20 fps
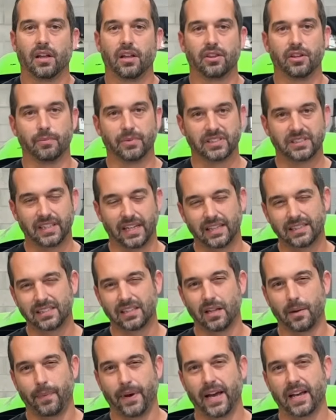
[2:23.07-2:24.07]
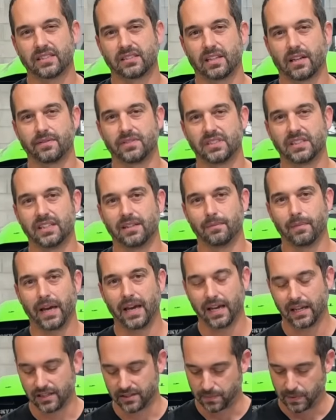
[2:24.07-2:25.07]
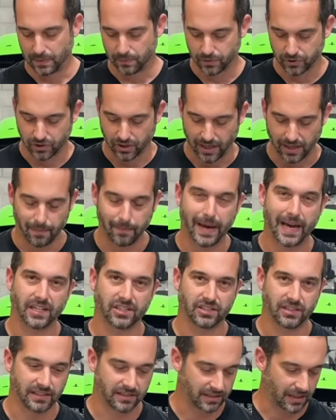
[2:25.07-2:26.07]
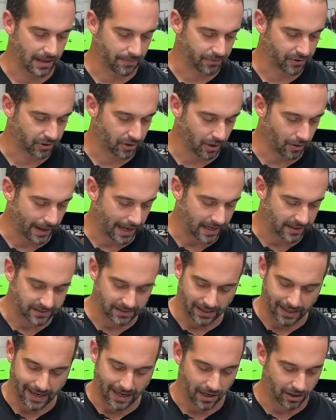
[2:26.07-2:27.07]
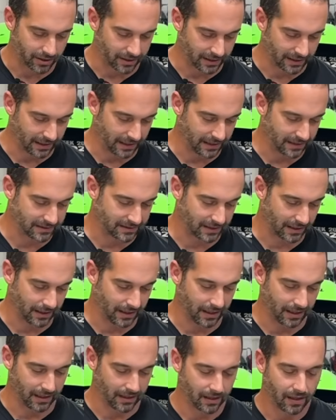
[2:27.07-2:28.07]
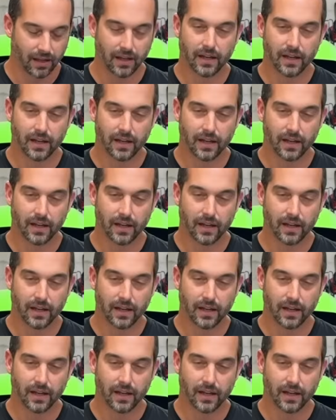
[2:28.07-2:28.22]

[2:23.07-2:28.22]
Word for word: The mistakes in the past I've seen made is people try to match these up. They'll go out to out and in to in.